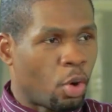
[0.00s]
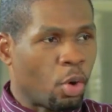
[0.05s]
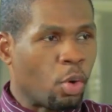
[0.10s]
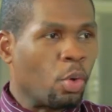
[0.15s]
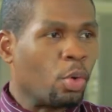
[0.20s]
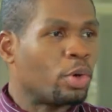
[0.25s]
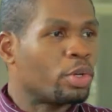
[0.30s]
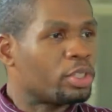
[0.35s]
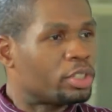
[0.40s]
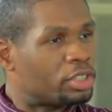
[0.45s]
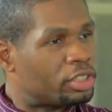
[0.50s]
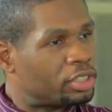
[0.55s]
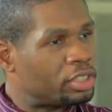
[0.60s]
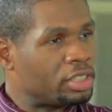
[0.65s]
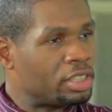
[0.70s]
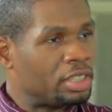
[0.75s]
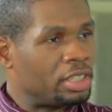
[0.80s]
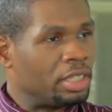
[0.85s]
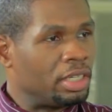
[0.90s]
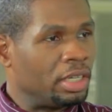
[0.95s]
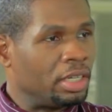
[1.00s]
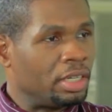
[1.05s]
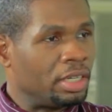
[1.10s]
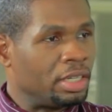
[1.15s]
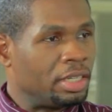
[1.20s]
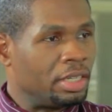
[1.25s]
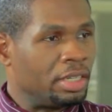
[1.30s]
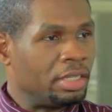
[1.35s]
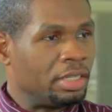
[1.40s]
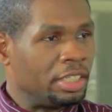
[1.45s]
owns
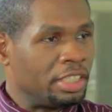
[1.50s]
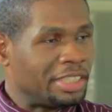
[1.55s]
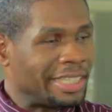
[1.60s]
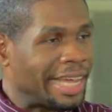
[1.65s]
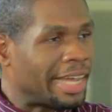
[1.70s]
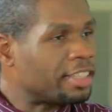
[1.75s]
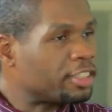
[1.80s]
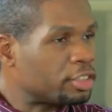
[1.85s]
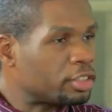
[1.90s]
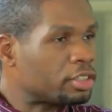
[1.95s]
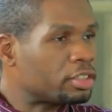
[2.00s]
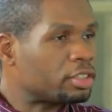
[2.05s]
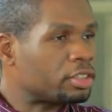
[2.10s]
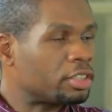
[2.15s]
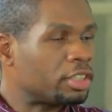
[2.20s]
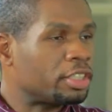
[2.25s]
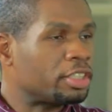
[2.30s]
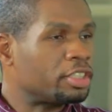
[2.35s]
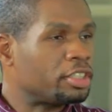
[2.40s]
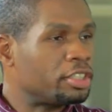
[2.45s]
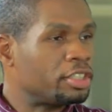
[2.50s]
the chattel or the